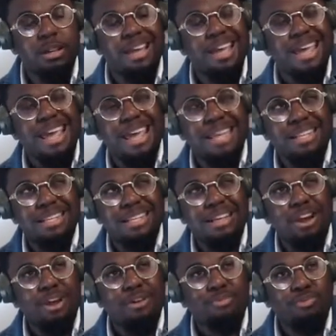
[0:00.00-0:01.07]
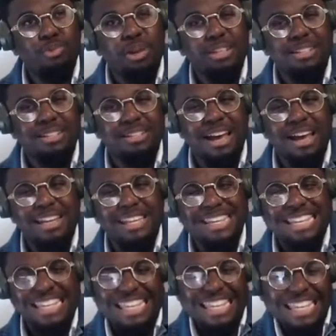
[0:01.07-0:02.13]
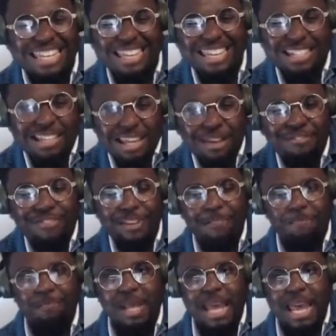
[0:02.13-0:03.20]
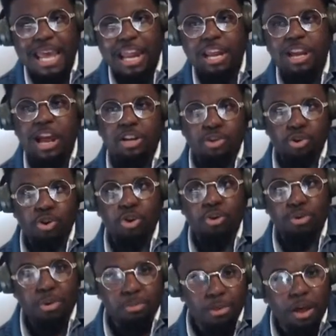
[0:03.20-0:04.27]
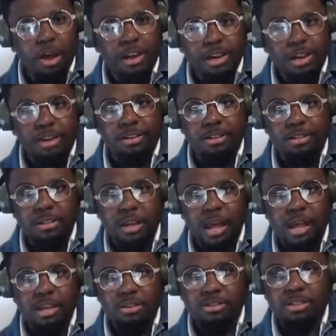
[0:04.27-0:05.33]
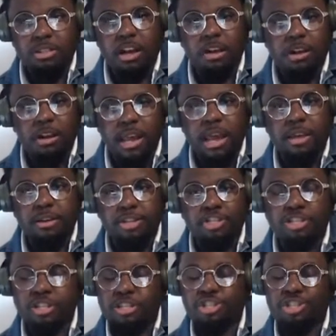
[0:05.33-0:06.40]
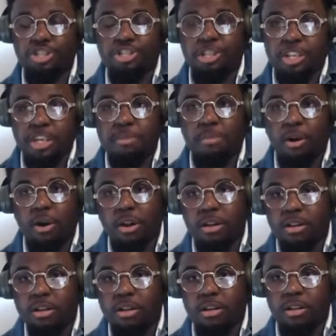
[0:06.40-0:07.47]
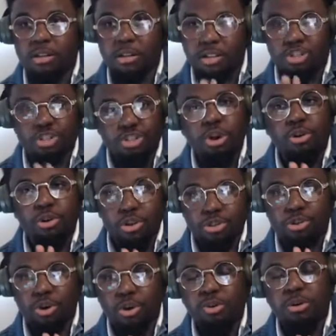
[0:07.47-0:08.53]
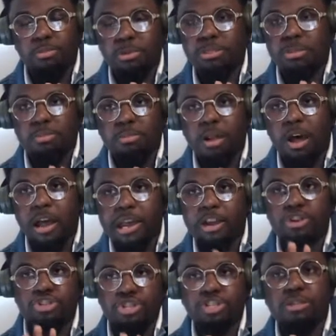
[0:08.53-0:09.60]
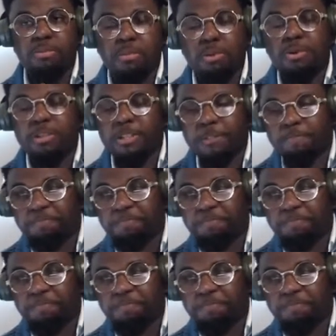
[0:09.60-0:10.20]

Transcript: It her voice is kind of in. It's iffy. And you got the girl with the blonde hair. I ain't gonna say her name because she she's a key part. Just know there's a girl with some blonde hair and she's important.